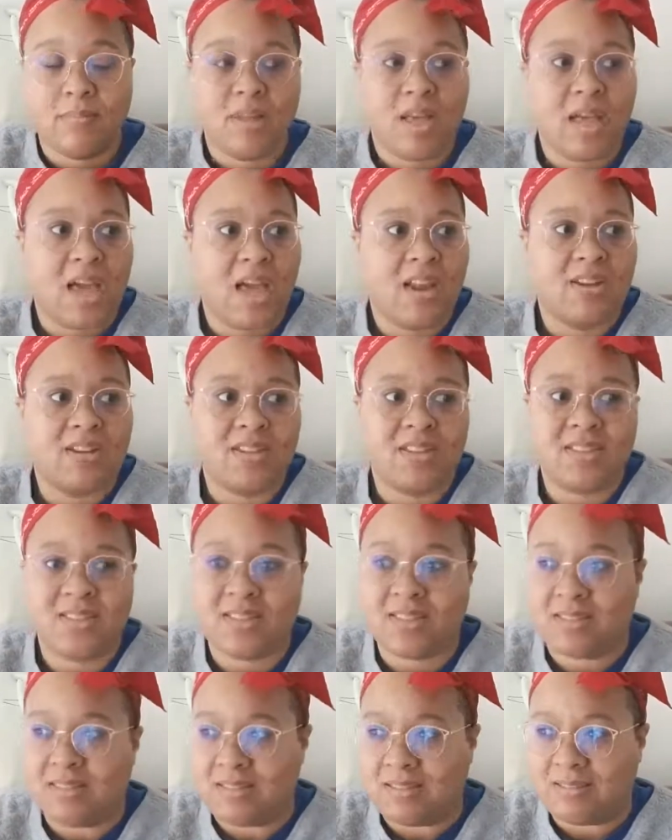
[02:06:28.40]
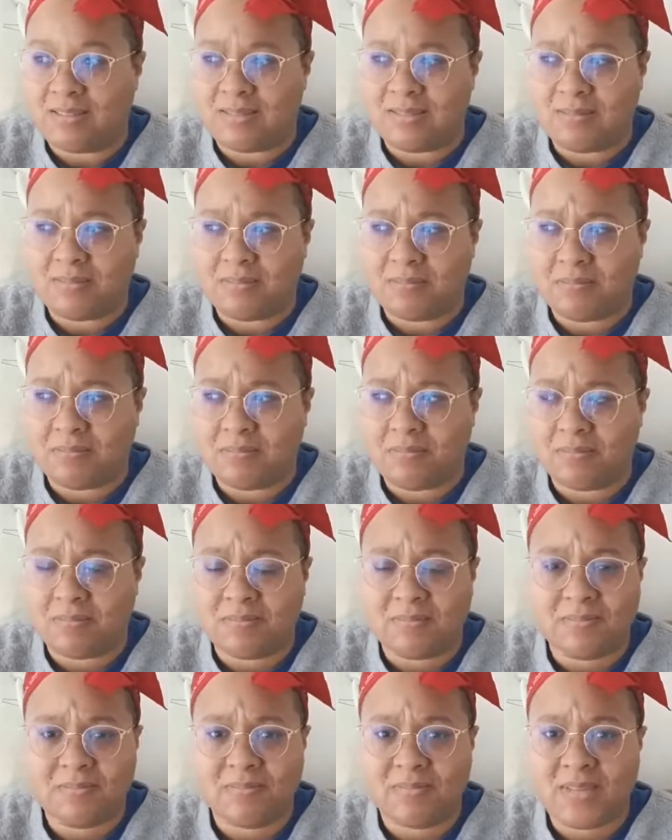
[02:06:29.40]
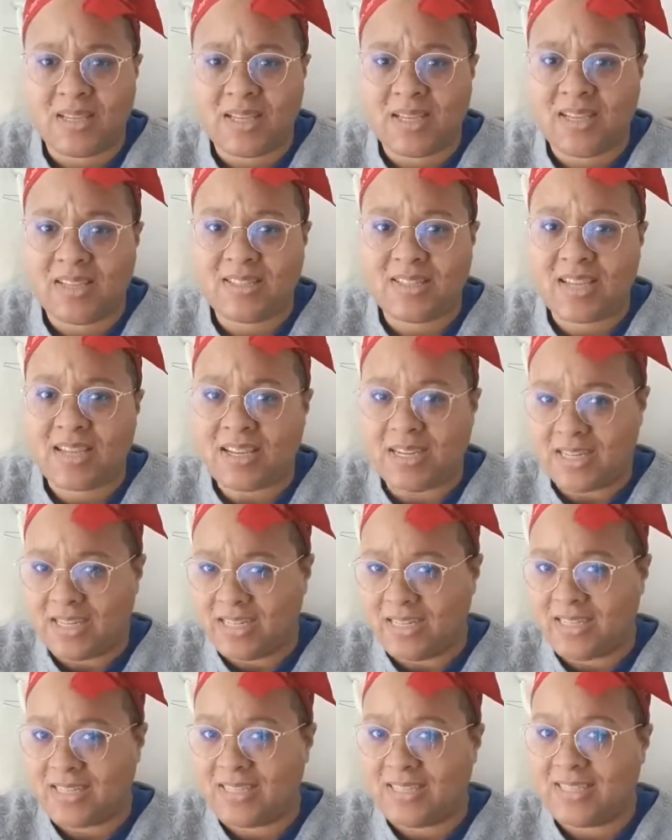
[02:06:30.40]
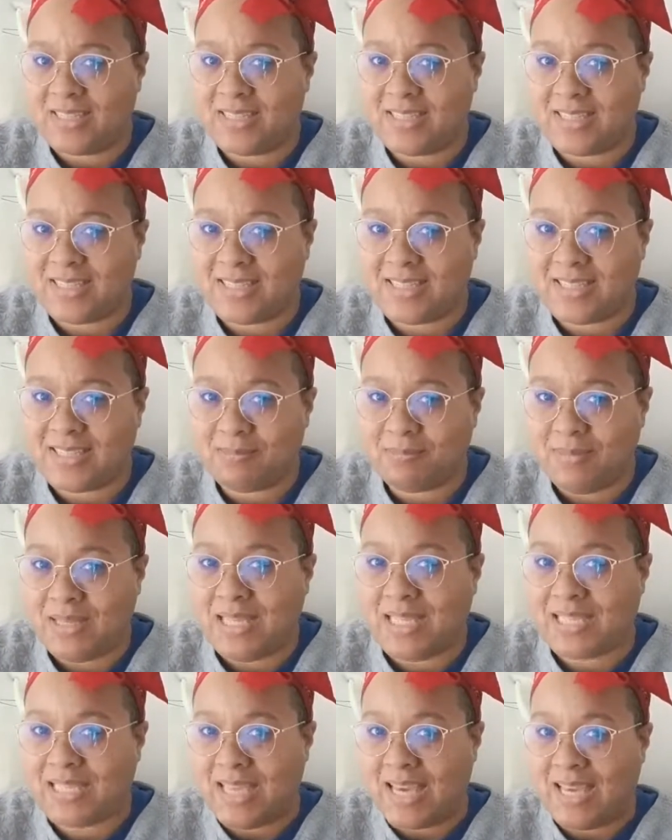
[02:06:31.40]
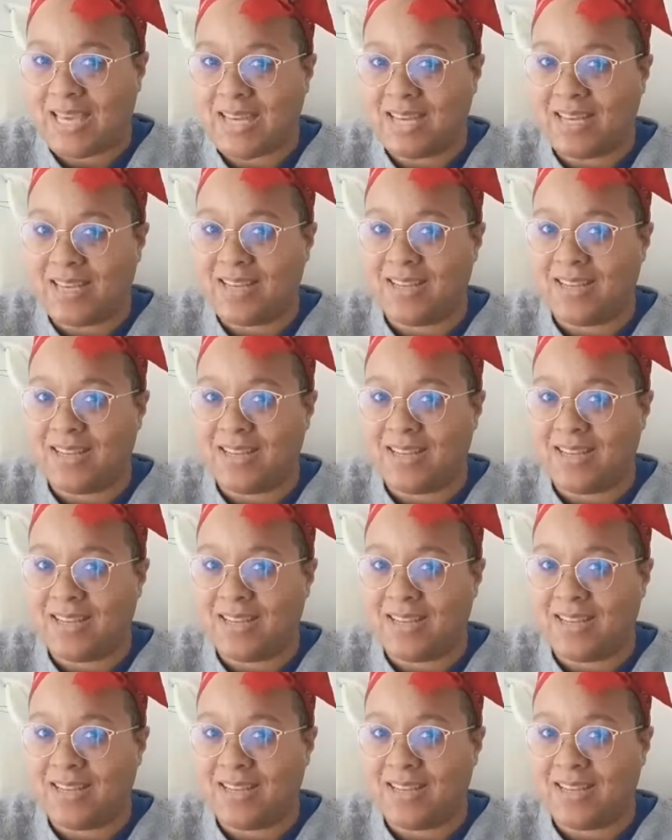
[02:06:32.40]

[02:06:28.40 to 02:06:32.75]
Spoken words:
And it was like, girl, be excited.